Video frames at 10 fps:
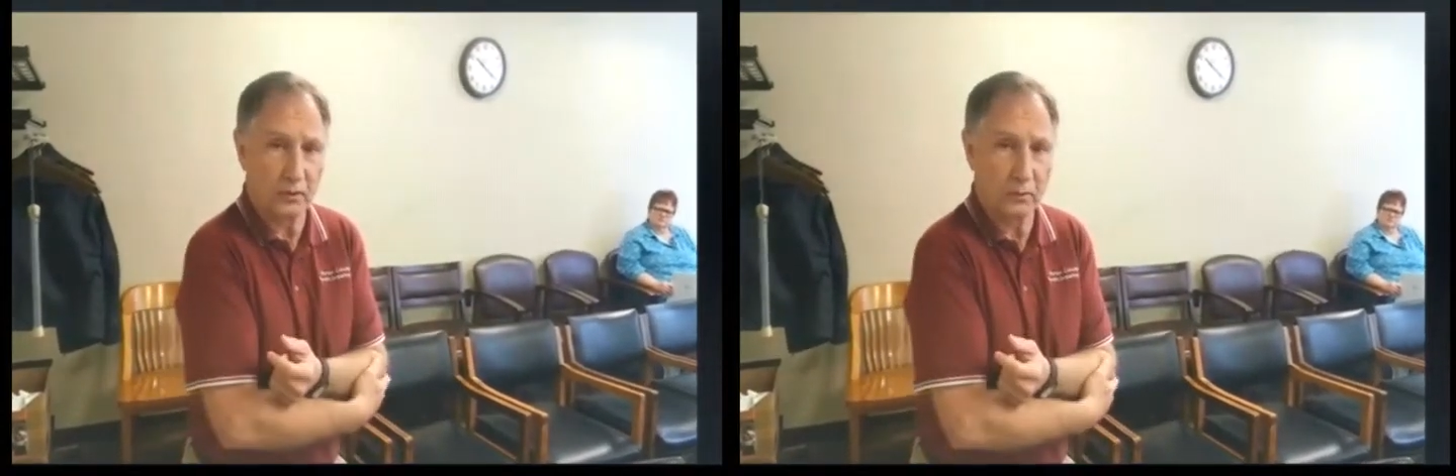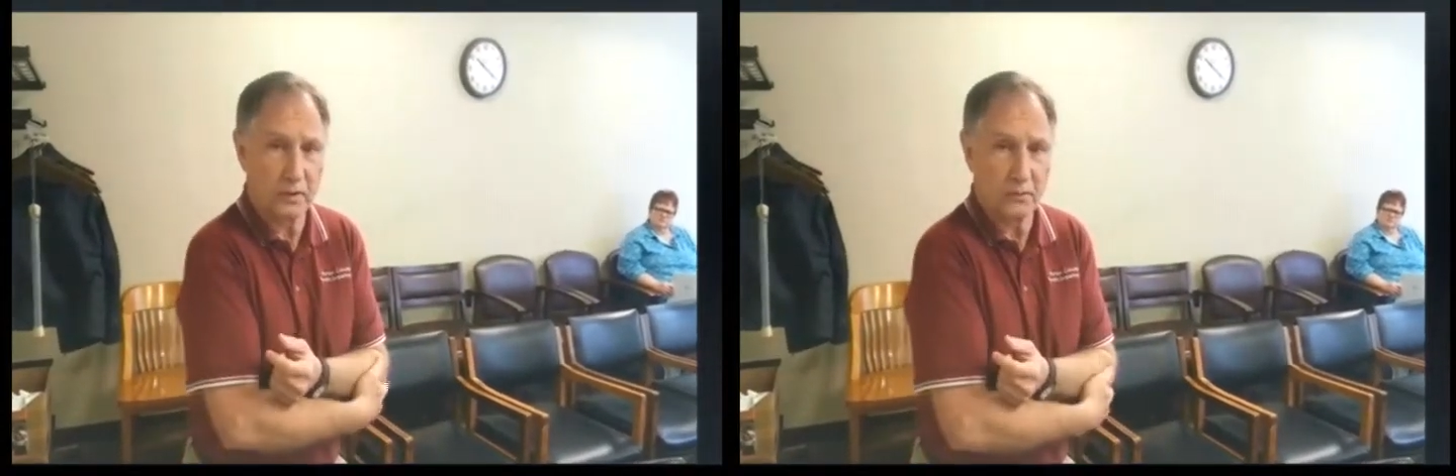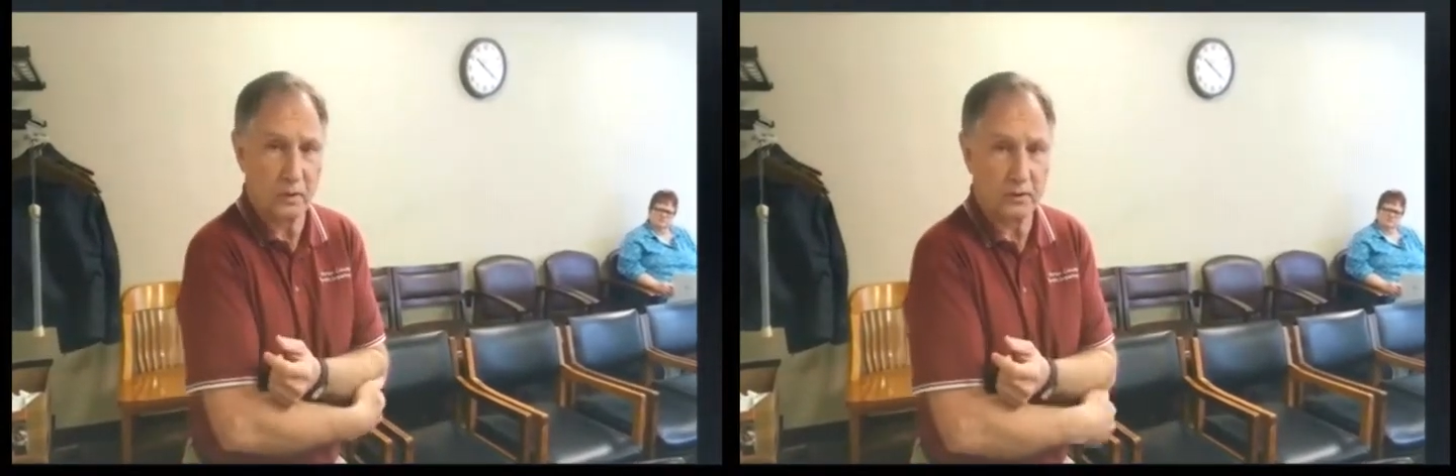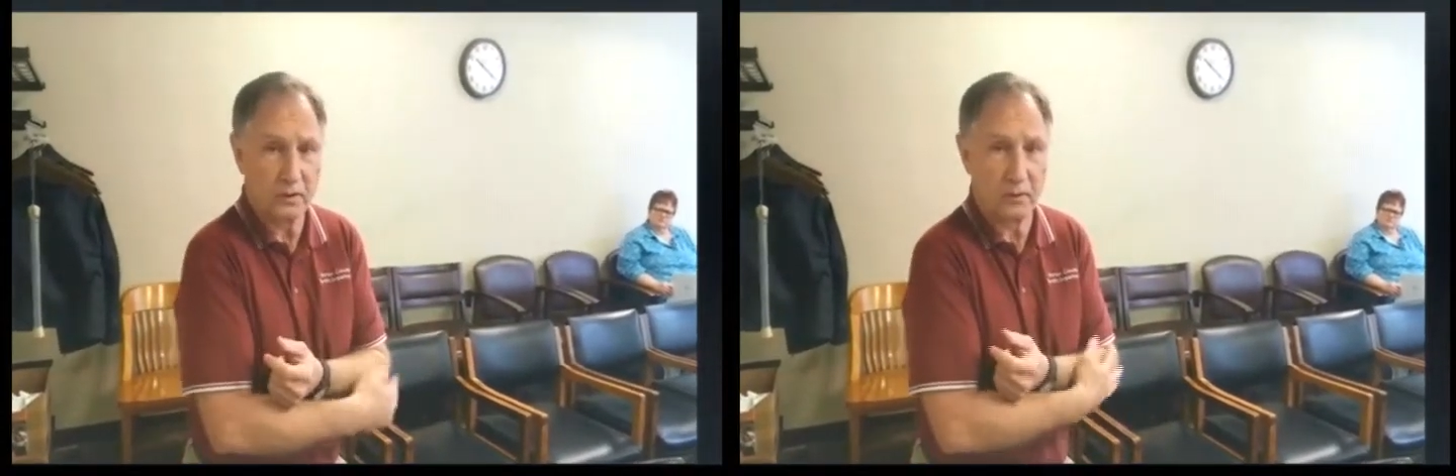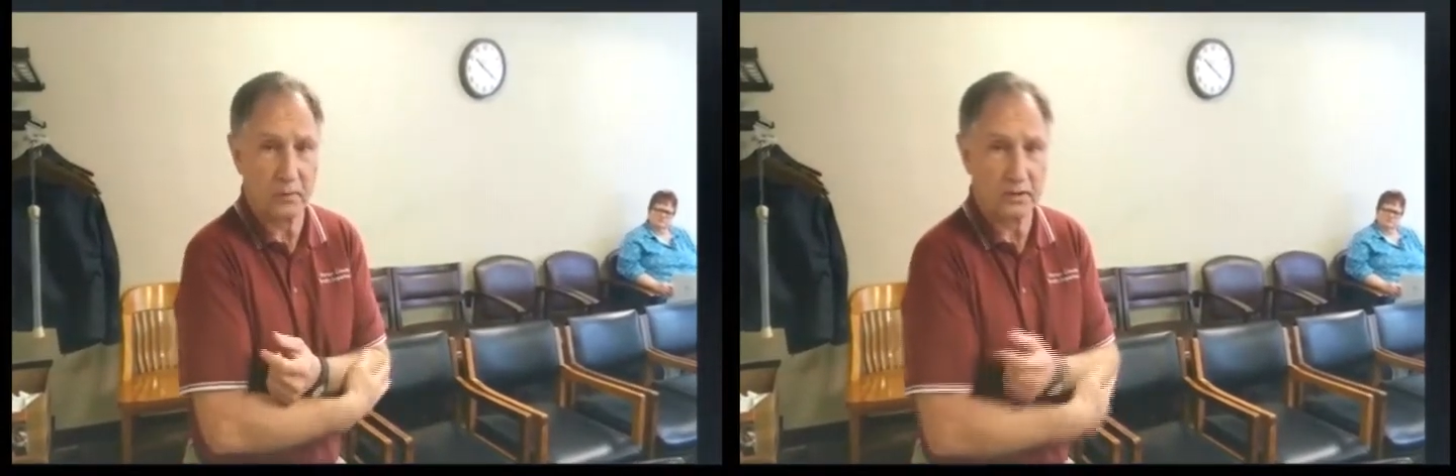restaurants and
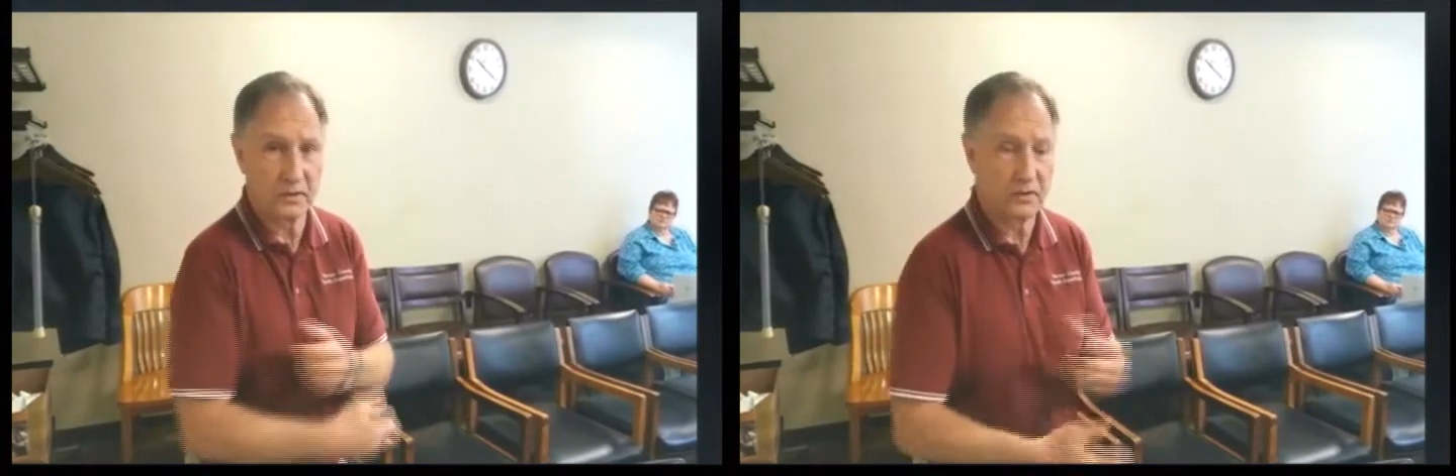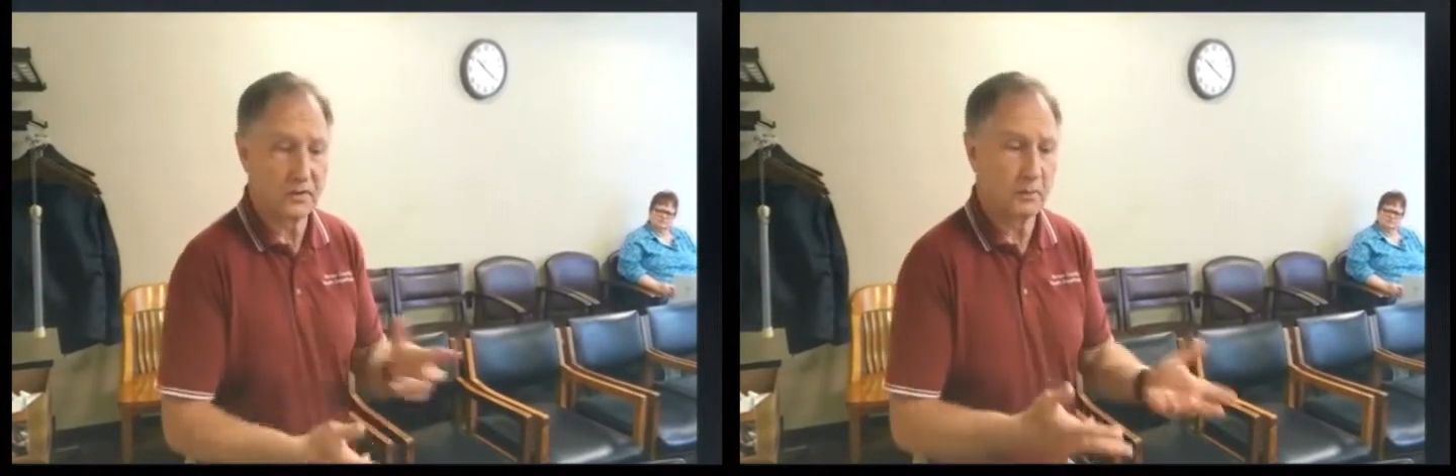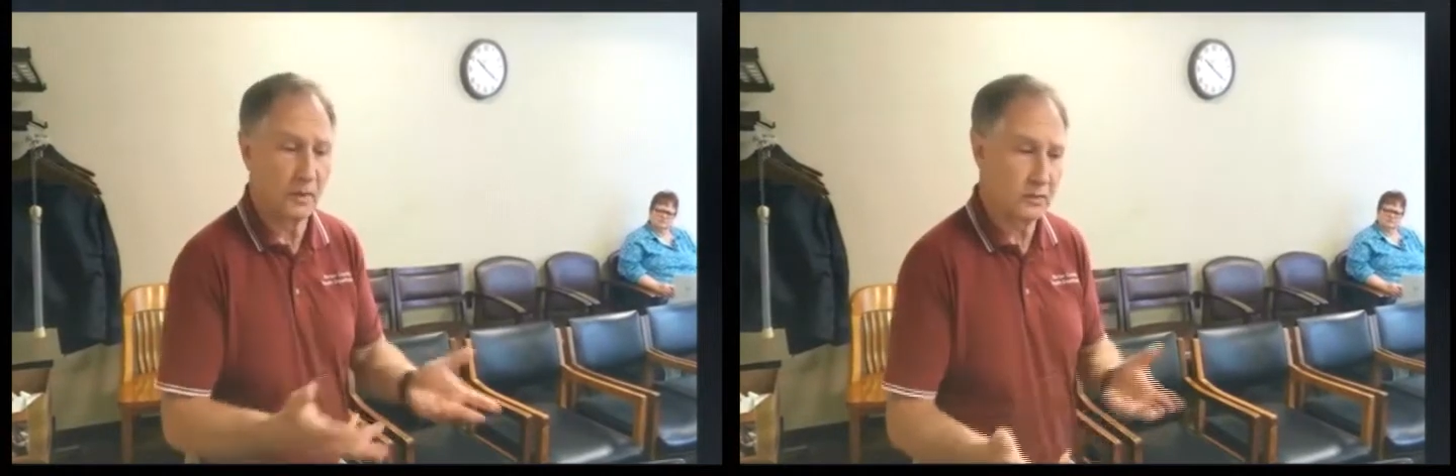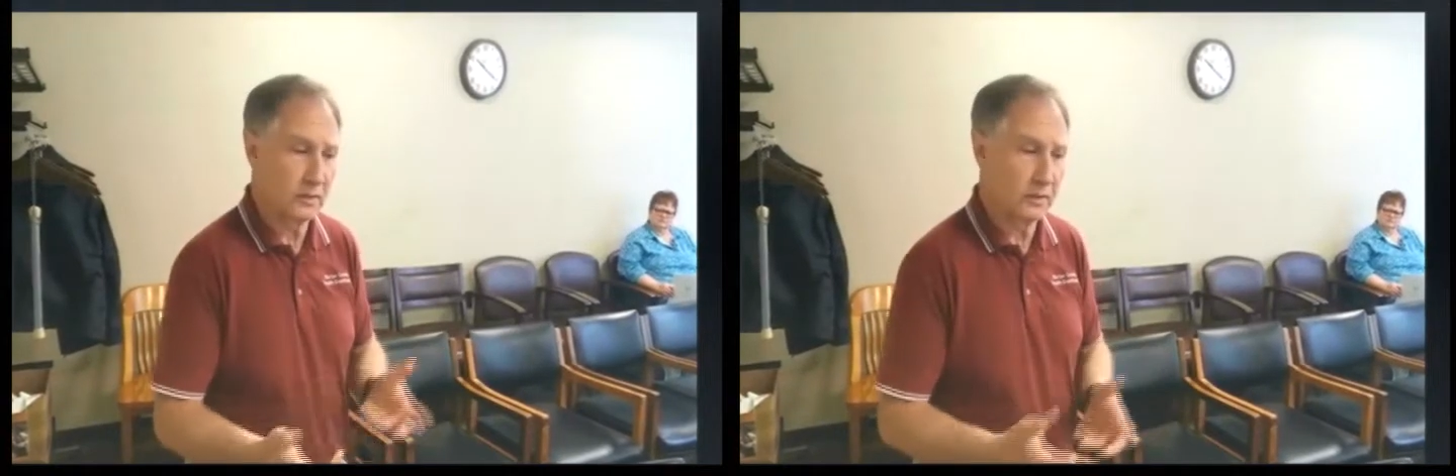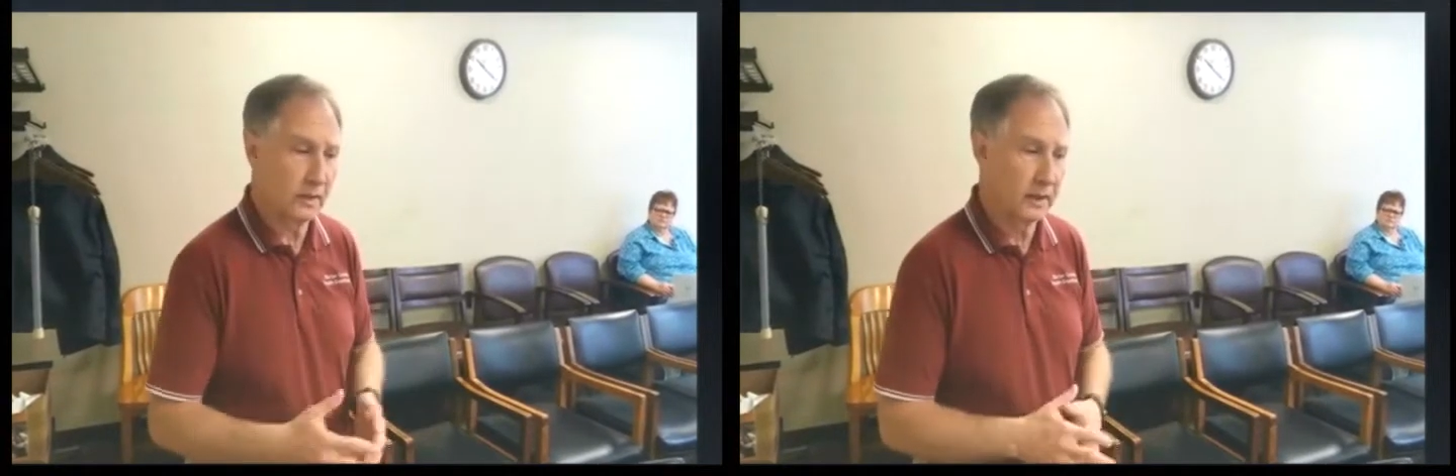other businesses to make sure
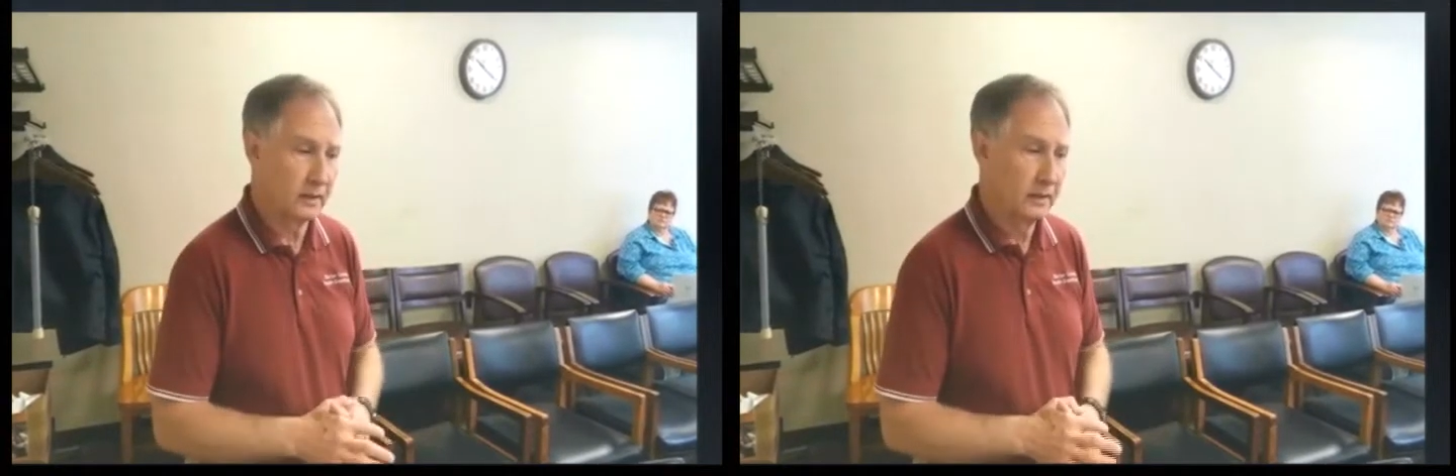that they